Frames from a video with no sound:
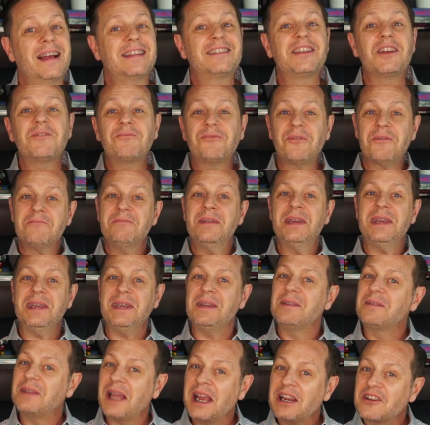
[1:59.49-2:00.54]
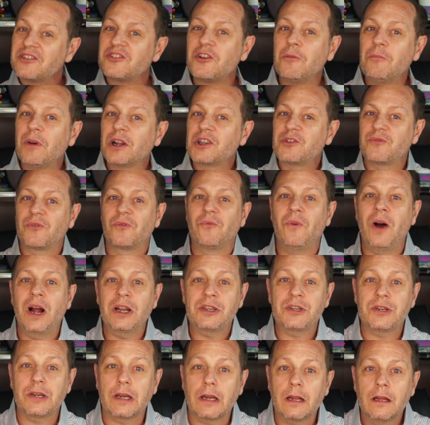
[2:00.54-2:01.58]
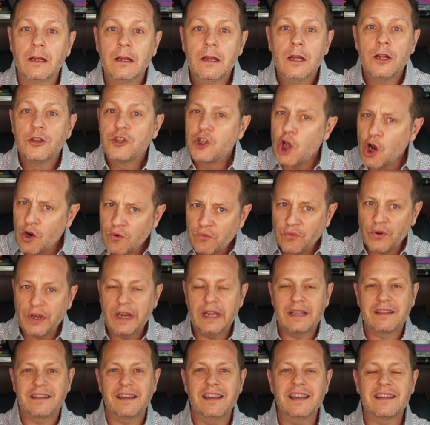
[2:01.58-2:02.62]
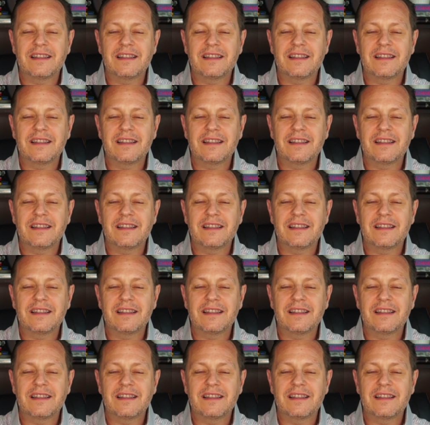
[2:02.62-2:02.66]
it for me. Thanks so much for watching. Don't forget to hit